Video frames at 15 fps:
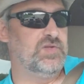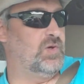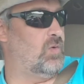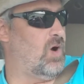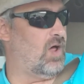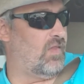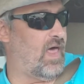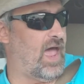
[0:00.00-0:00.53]
do
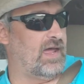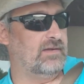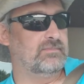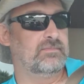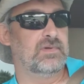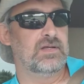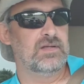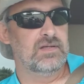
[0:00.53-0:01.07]
all that.
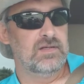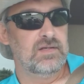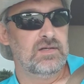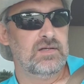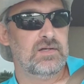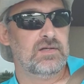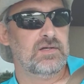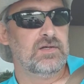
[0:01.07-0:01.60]

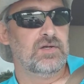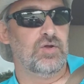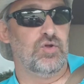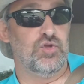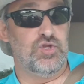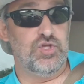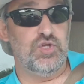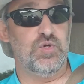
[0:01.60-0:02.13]

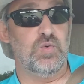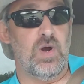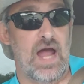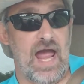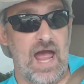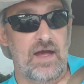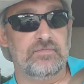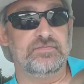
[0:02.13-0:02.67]
You
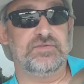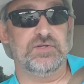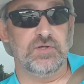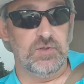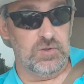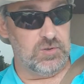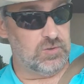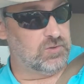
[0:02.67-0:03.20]
have
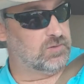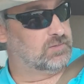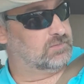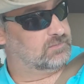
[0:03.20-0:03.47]
to